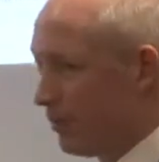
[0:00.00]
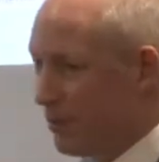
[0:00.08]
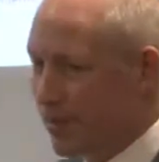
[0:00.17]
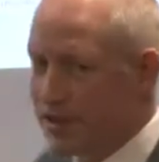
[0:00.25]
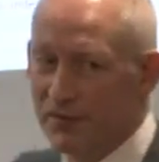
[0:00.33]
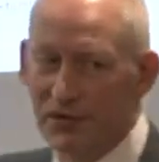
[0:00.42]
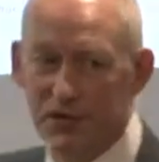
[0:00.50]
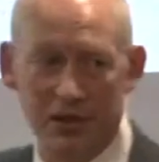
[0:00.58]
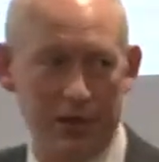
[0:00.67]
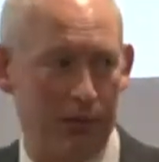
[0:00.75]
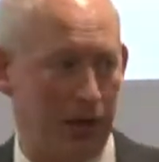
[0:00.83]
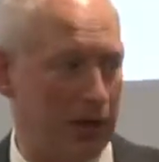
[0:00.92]
of passivity
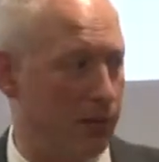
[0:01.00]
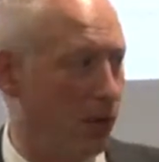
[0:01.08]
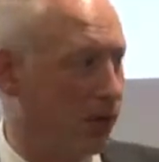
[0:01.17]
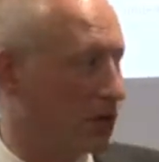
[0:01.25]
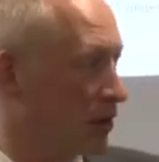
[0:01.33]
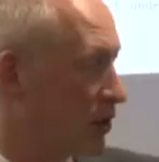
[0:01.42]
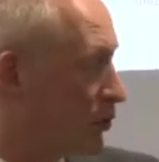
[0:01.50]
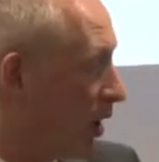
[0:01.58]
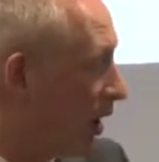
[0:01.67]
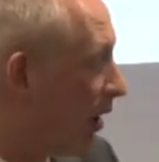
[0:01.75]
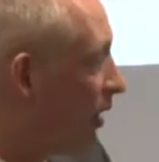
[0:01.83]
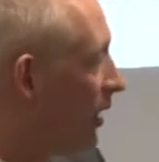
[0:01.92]
in Iraqi politics,
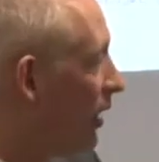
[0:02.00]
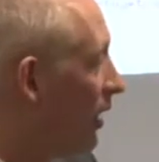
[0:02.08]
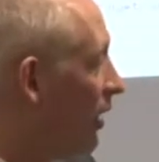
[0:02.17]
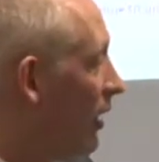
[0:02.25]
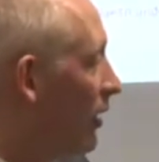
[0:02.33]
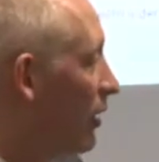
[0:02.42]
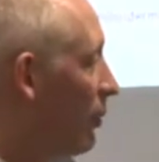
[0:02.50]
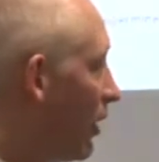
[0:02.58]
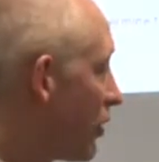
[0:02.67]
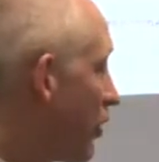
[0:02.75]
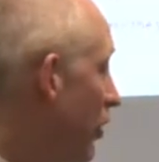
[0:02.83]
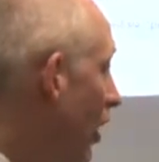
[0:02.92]
where the
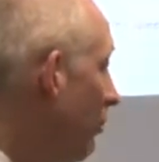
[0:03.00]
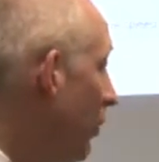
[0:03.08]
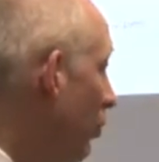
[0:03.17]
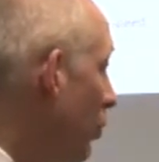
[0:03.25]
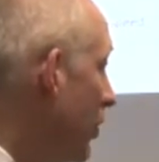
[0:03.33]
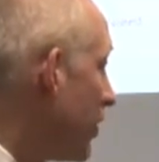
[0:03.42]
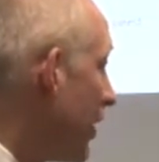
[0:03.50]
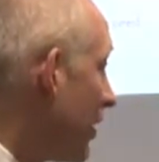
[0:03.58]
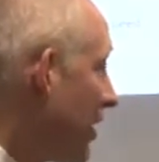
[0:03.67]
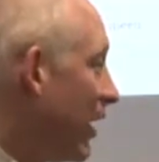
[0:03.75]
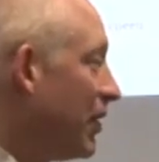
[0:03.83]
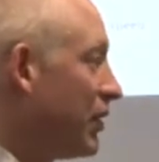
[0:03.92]
production number was
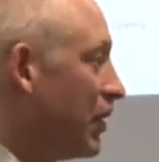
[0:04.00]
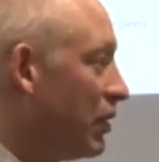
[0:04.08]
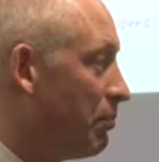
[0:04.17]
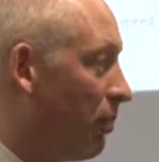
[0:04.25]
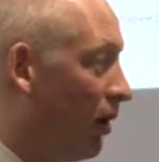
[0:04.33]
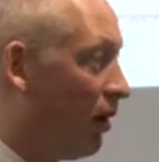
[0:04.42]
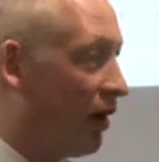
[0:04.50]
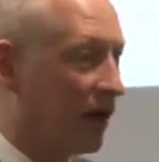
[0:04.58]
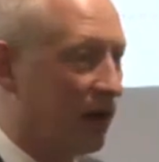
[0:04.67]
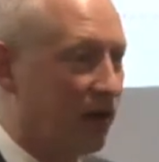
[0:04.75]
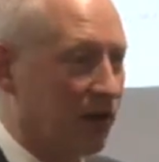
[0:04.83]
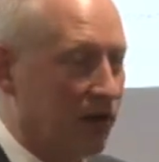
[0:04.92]
dictated by